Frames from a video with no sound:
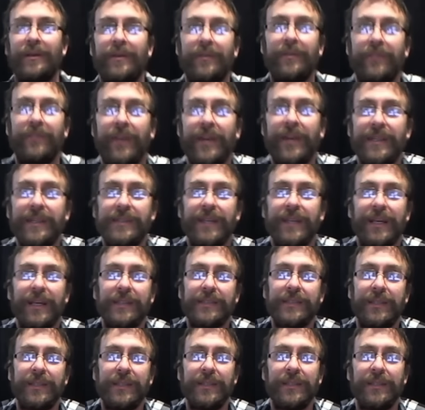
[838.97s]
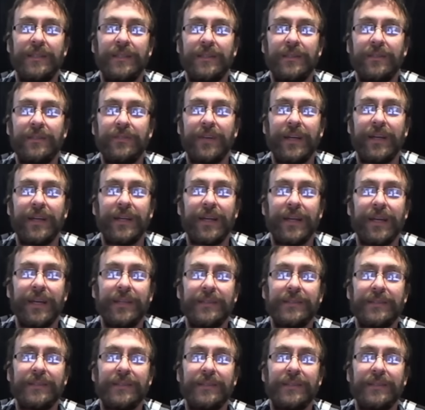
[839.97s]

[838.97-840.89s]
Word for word: Very sexy, very nice.